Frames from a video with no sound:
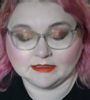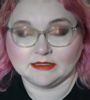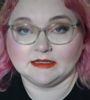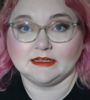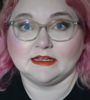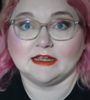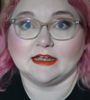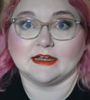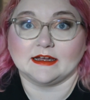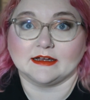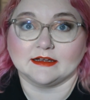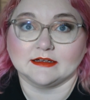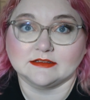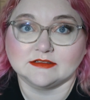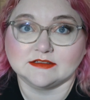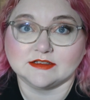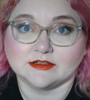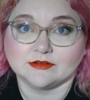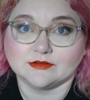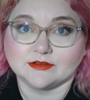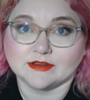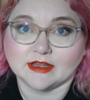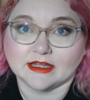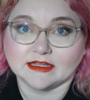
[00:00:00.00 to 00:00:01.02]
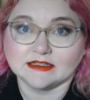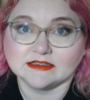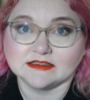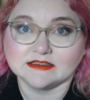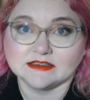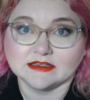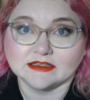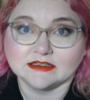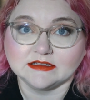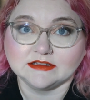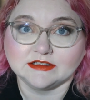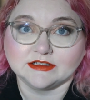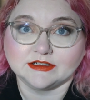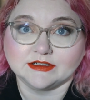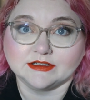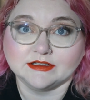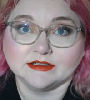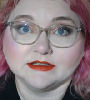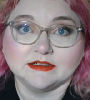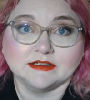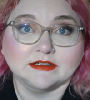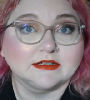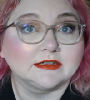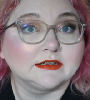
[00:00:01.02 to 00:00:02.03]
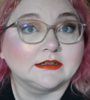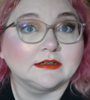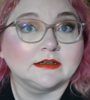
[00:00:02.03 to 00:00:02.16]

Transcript: yeah, so that's the look.